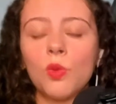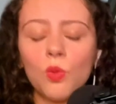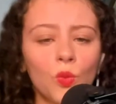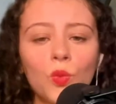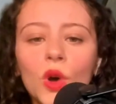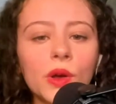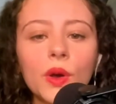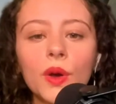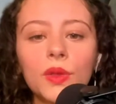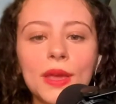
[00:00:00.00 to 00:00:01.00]

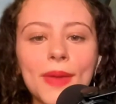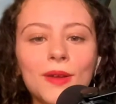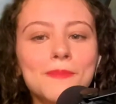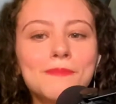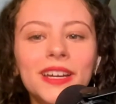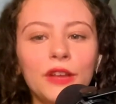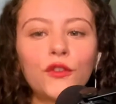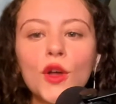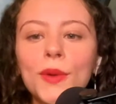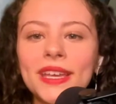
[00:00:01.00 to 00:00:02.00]
the amount of money
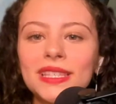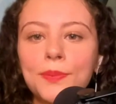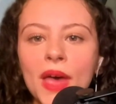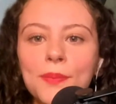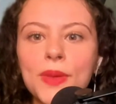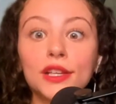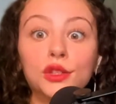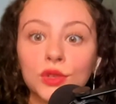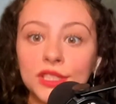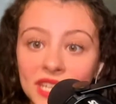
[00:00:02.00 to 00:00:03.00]
flowing into Pepe
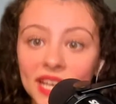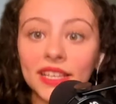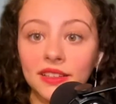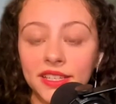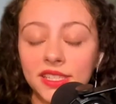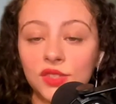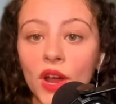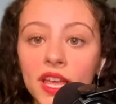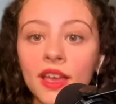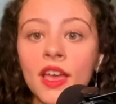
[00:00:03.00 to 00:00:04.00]
is ridiculous,
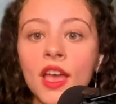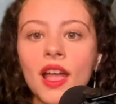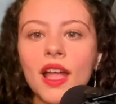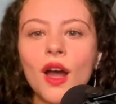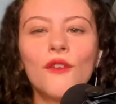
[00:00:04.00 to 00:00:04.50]
right? Of